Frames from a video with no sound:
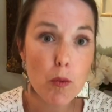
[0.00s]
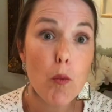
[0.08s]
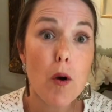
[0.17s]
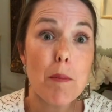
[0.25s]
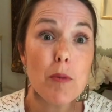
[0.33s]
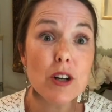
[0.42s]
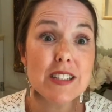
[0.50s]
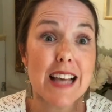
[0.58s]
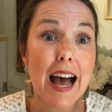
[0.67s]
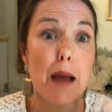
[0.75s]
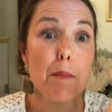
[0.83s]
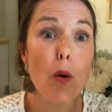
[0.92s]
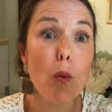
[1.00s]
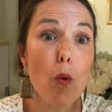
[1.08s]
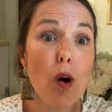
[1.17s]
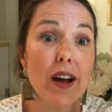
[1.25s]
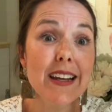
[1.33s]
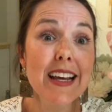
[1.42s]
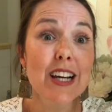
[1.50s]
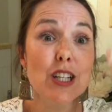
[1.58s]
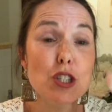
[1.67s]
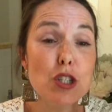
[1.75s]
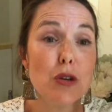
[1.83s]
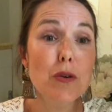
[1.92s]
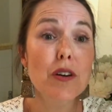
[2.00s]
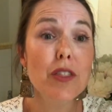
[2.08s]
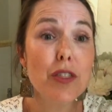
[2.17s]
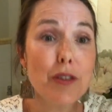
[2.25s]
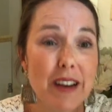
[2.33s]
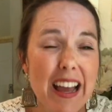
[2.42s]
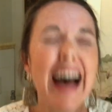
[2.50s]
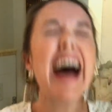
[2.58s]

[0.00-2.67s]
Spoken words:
one more time. 1, 2, 3.